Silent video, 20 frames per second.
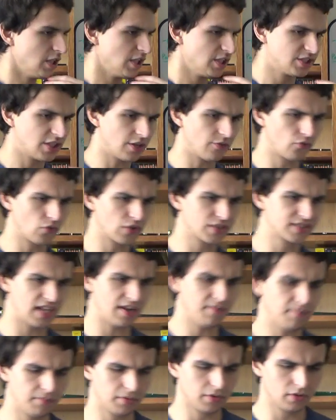So, for
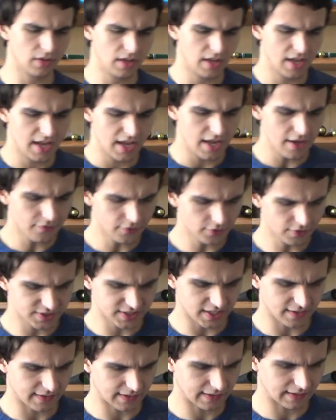example, if you're
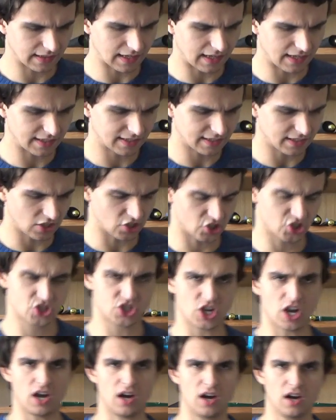something like a
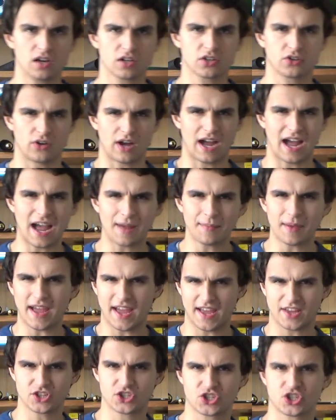shark or
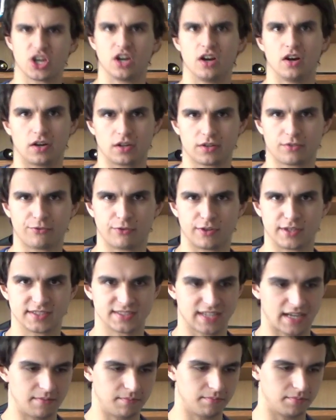hammerhead shark, for
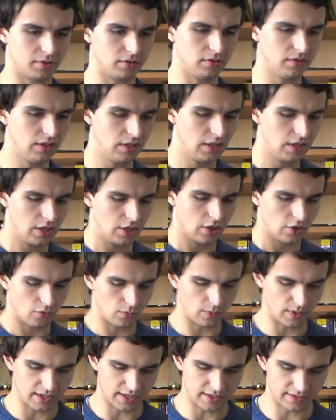example,
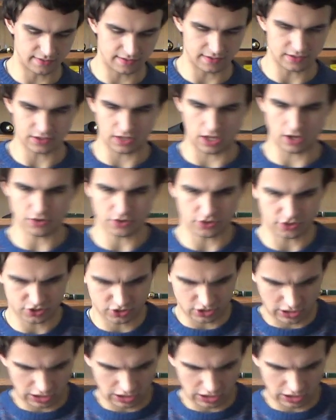with you know its